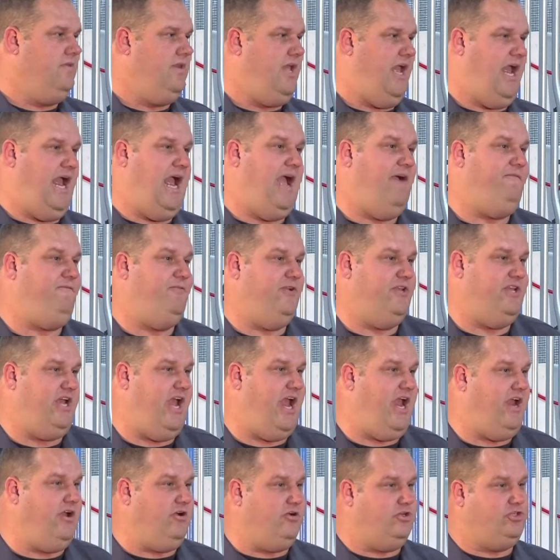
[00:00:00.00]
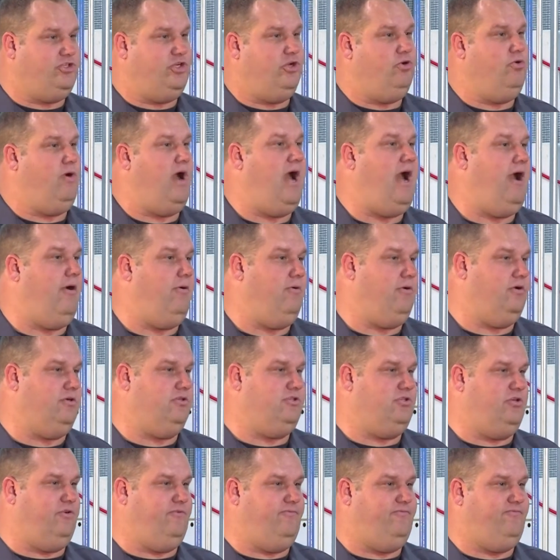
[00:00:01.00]
half a day or 2 hours
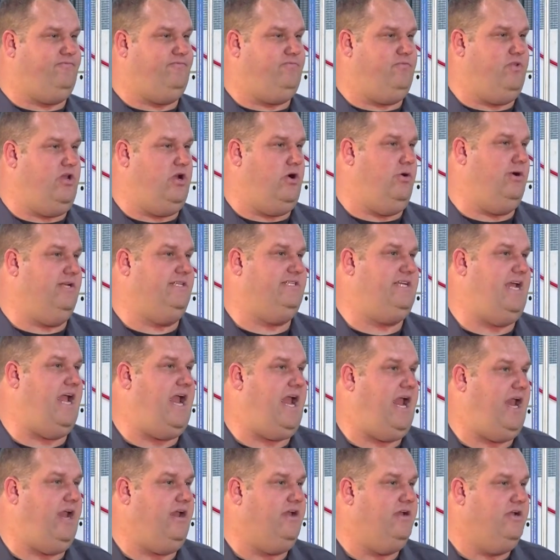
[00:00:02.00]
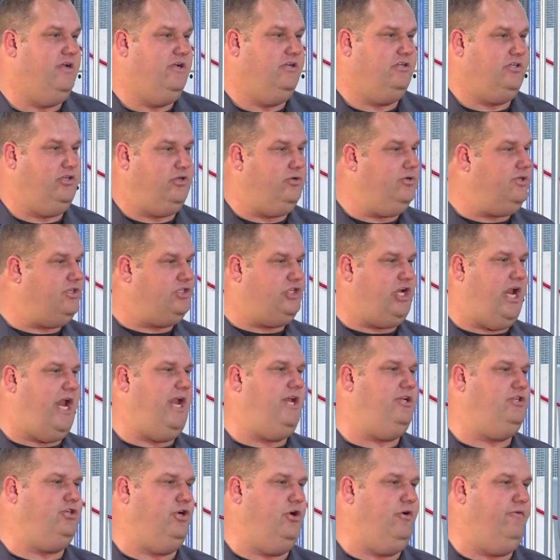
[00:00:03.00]
or a day to do a
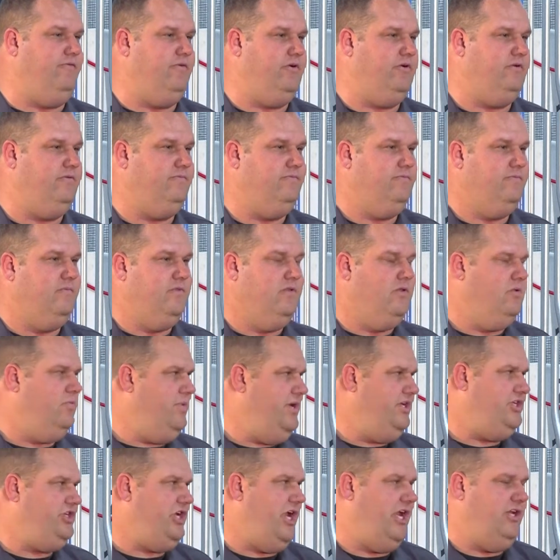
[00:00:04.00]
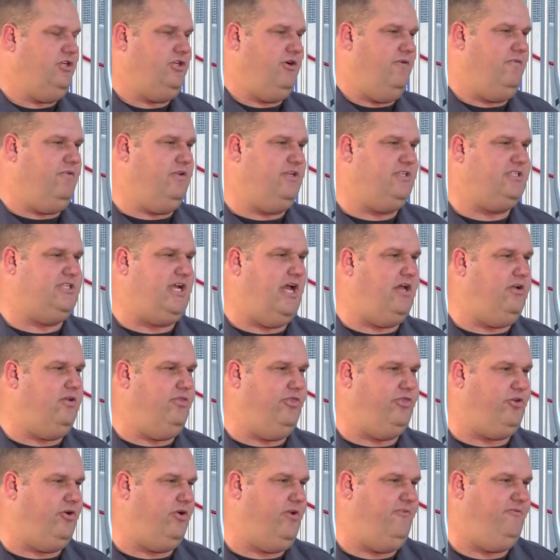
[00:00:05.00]
changeover. We change over the cell in
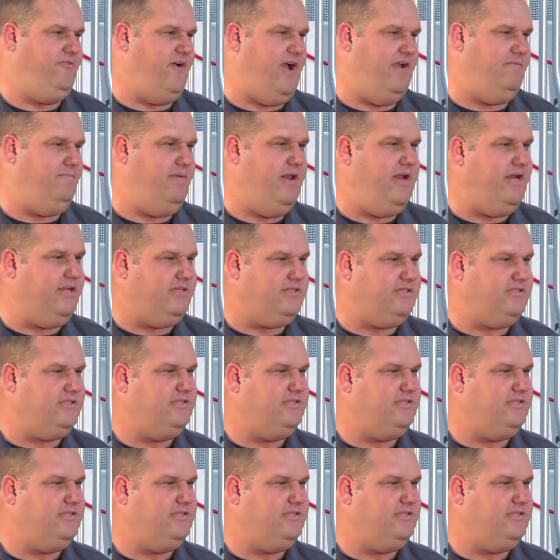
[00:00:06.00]
35 minutes.